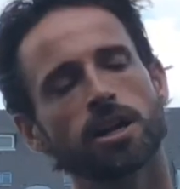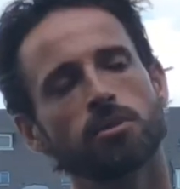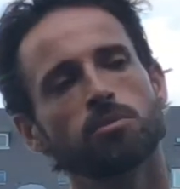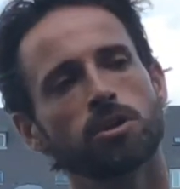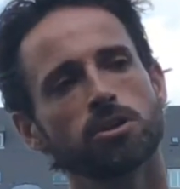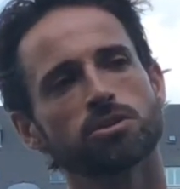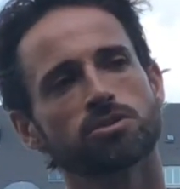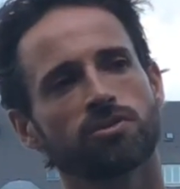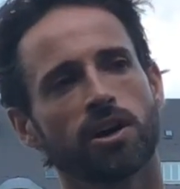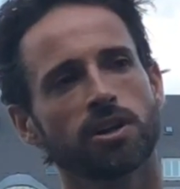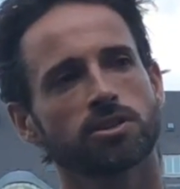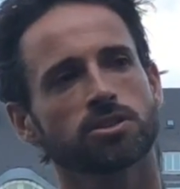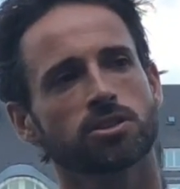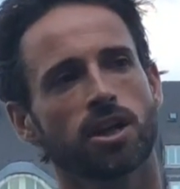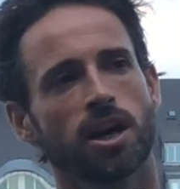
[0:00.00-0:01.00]
didn't want to use
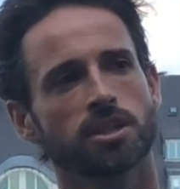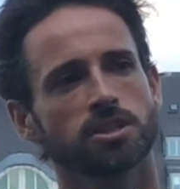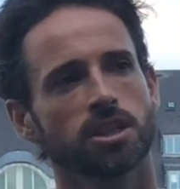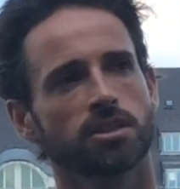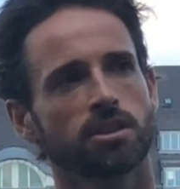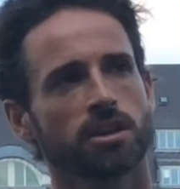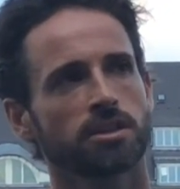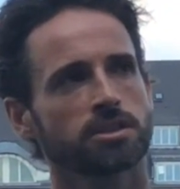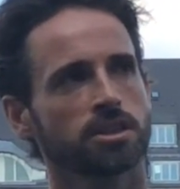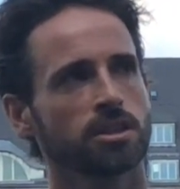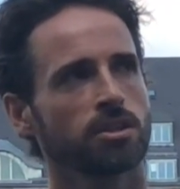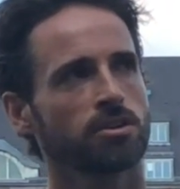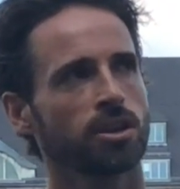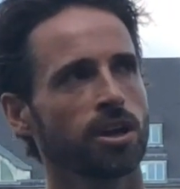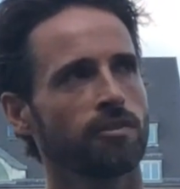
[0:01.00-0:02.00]
Final Scratch. I said,
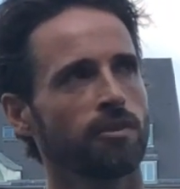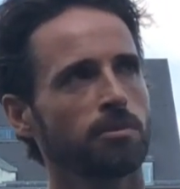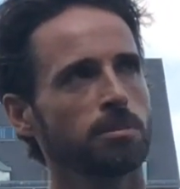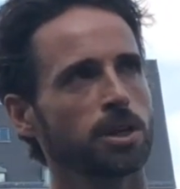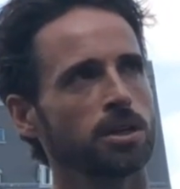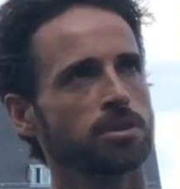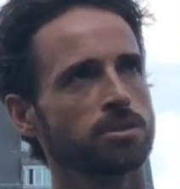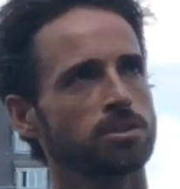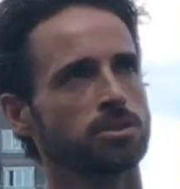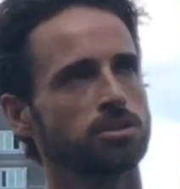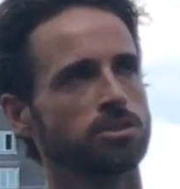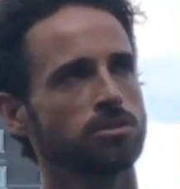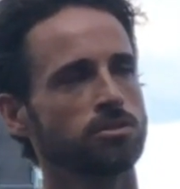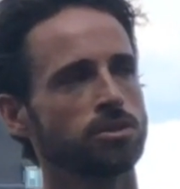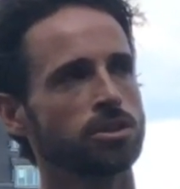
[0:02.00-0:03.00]
okay, if I'm going to
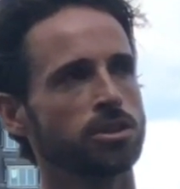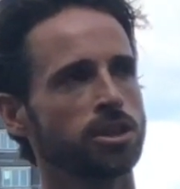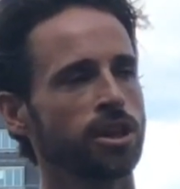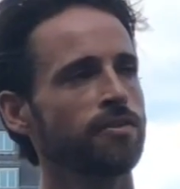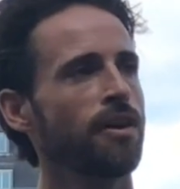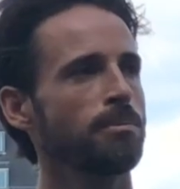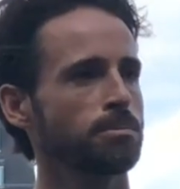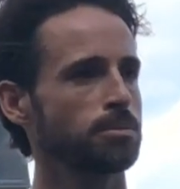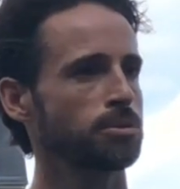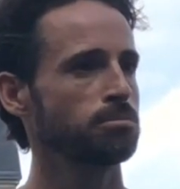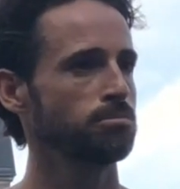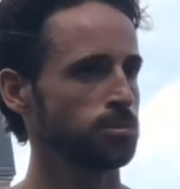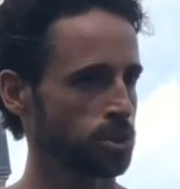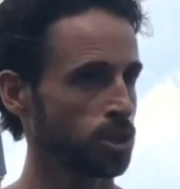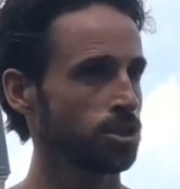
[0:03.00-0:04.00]
give up
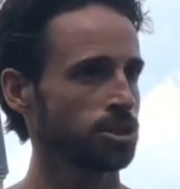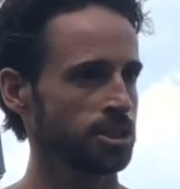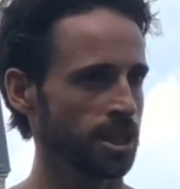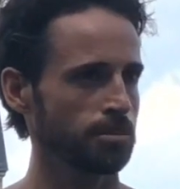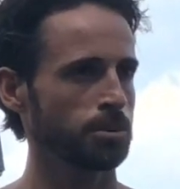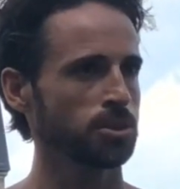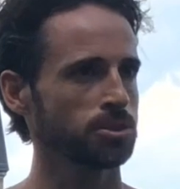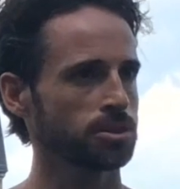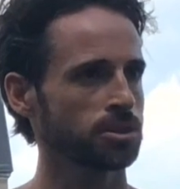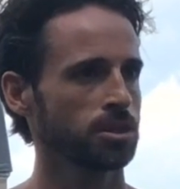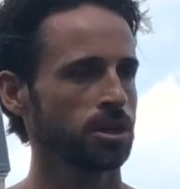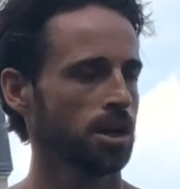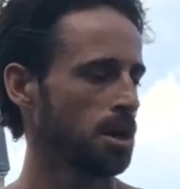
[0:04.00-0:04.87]
turntables,